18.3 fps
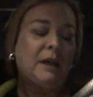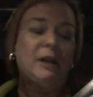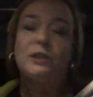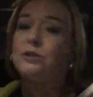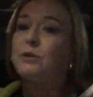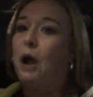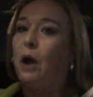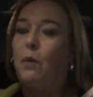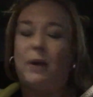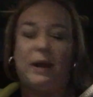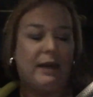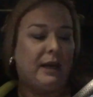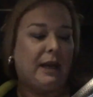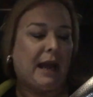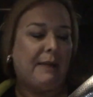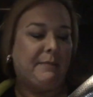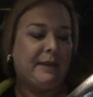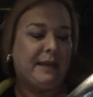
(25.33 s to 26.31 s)
So I went
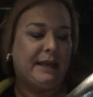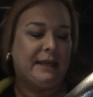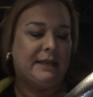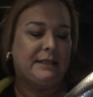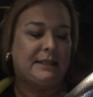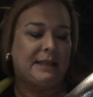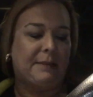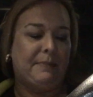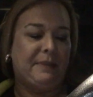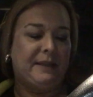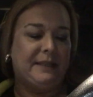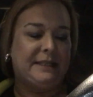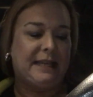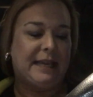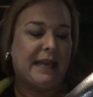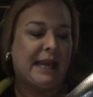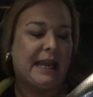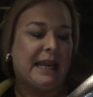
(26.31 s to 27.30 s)
and got me something
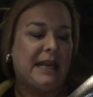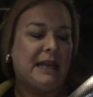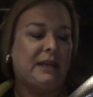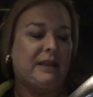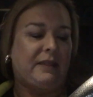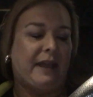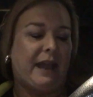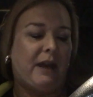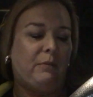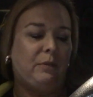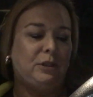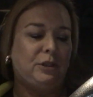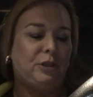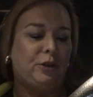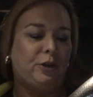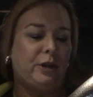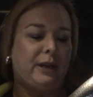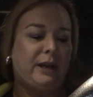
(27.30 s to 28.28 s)
to eat that was
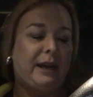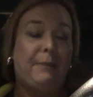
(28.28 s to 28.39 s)
good,